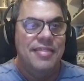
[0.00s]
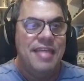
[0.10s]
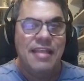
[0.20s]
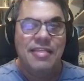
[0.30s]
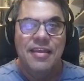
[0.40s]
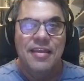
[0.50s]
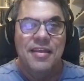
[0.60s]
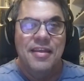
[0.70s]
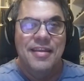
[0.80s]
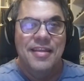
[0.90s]
that
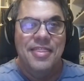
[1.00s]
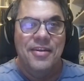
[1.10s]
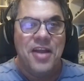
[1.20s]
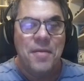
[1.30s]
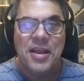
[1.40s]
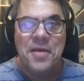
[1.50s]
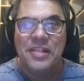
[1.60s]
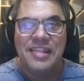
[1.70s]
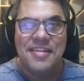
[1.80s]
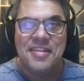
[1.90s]
they're coming up
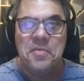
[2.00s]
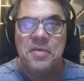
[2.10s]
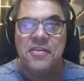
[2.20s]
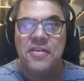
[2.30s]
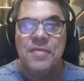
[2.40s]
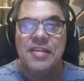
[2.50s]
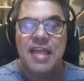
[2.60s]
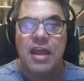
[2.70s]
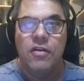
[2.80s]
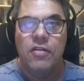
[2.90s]
with these settlement agreements
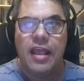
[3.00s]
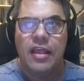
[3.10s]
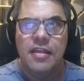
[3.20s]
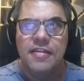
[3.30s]
that are like,